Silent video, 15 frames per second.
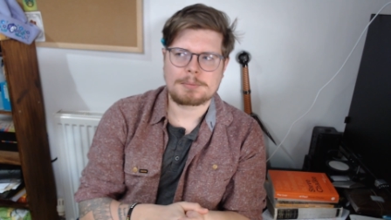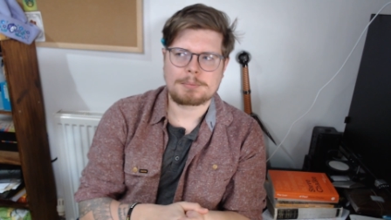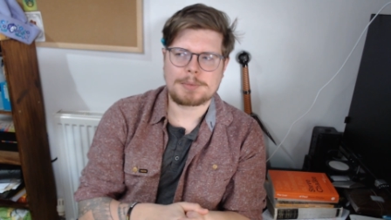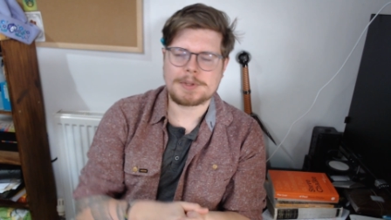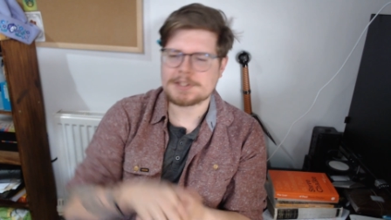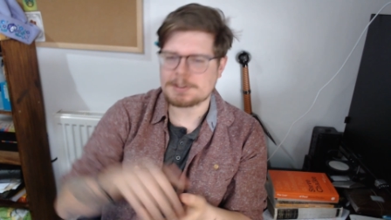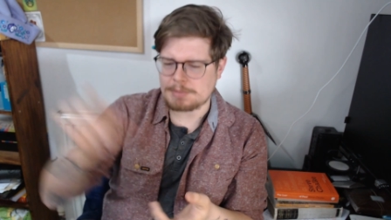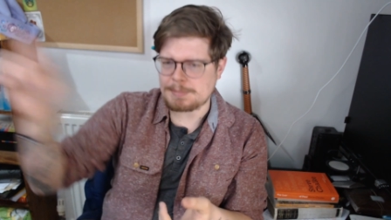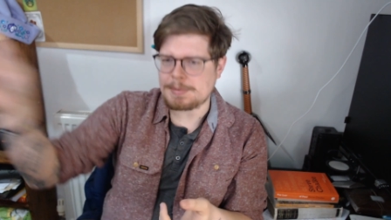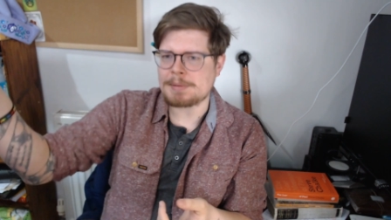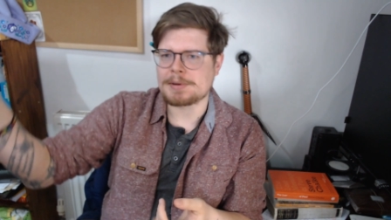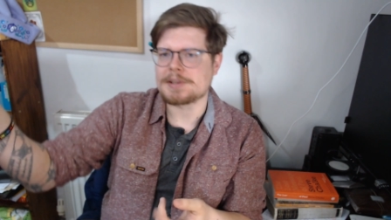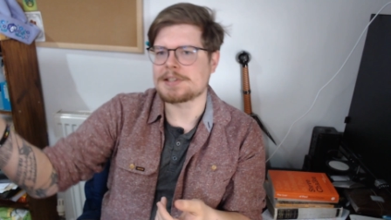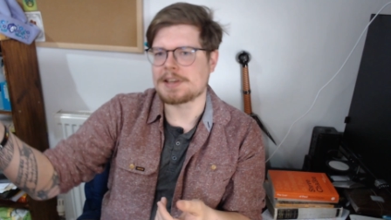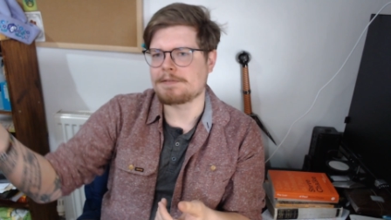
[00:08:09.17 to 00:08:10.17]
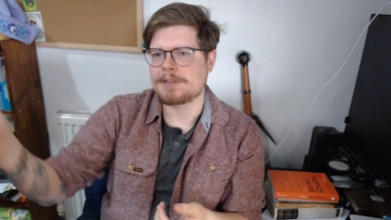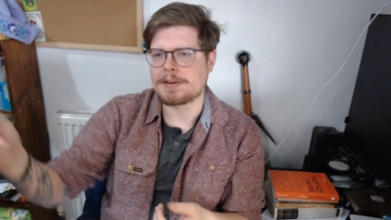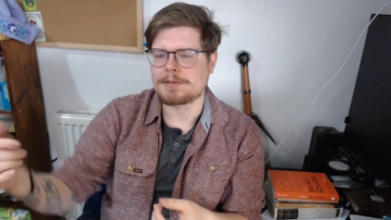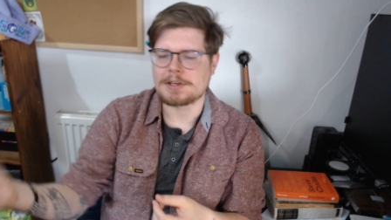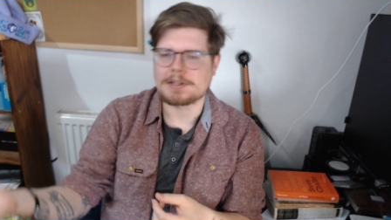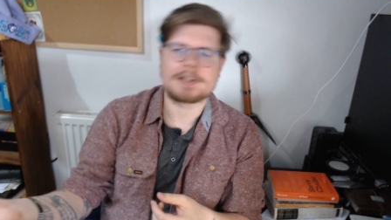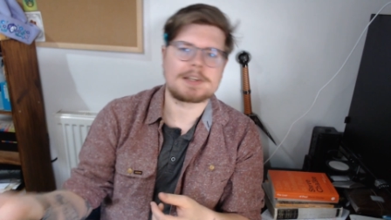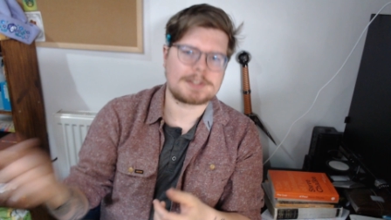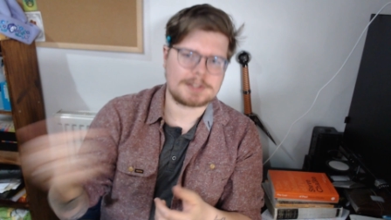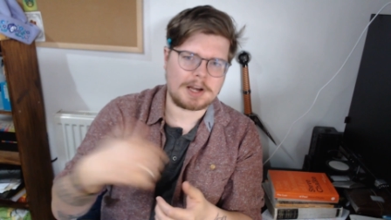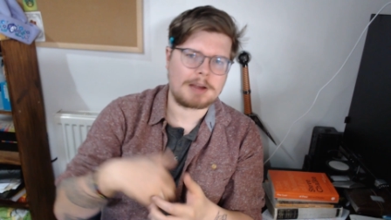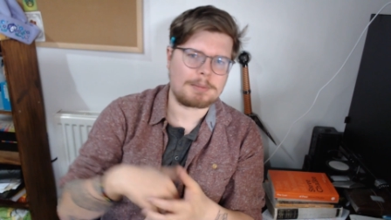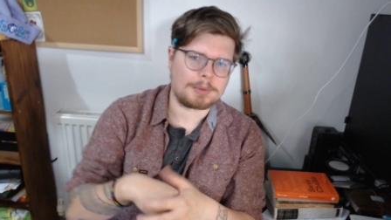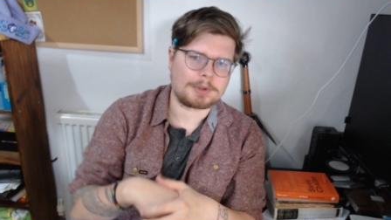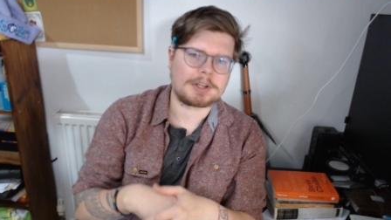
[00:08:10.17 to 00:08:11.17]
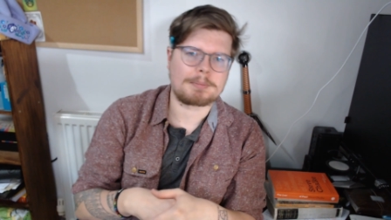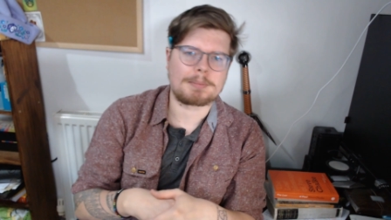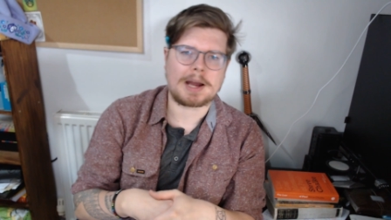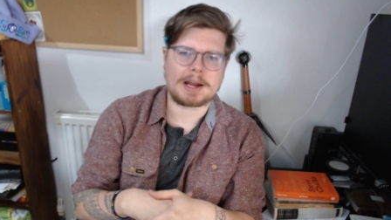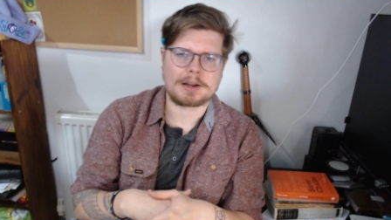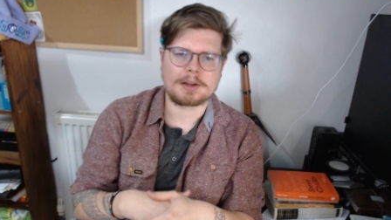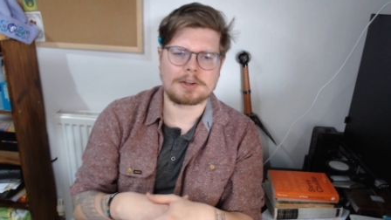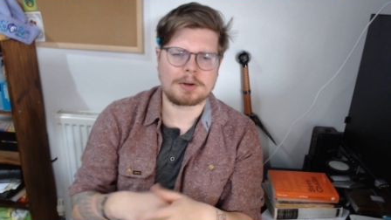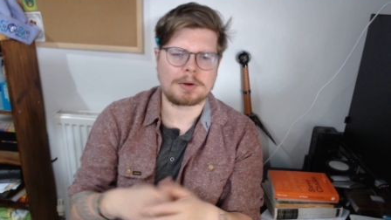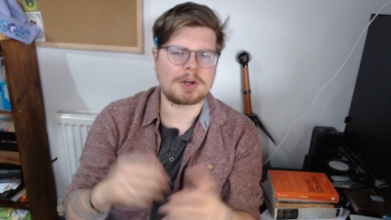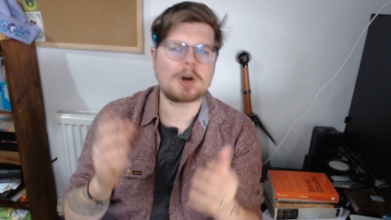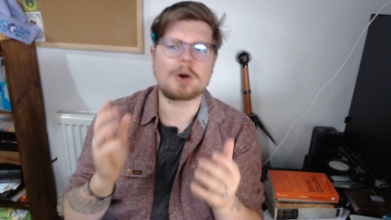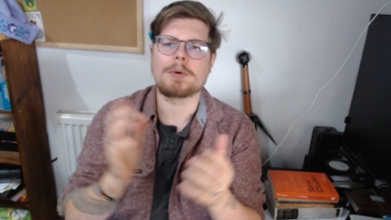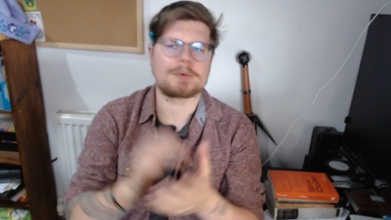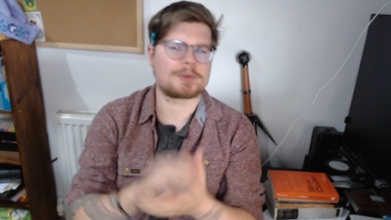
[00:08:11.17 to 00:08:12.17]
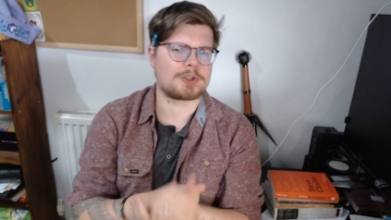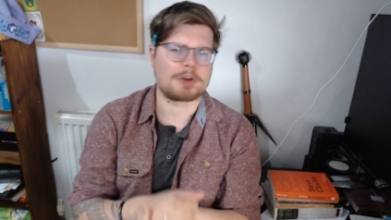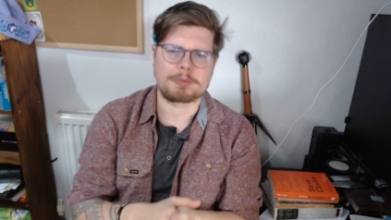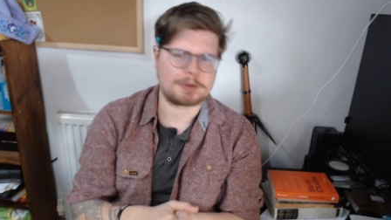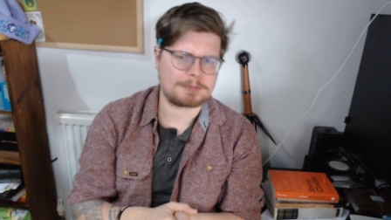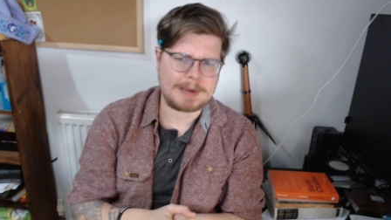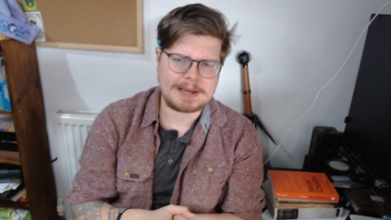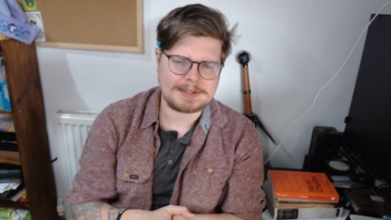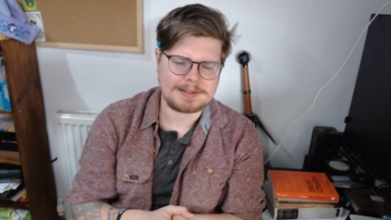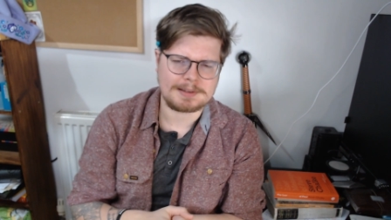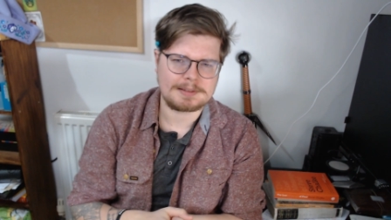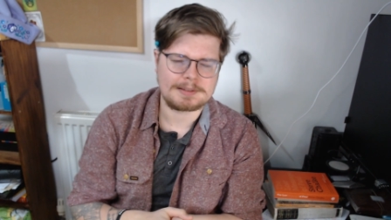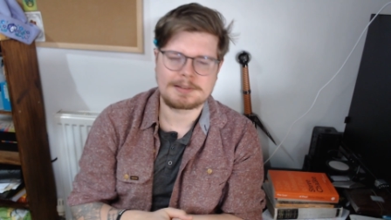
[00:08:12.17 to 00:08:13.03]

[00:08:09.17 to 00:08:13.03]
but there's going to be people in 10 15 years time looking back and going oh it was so much better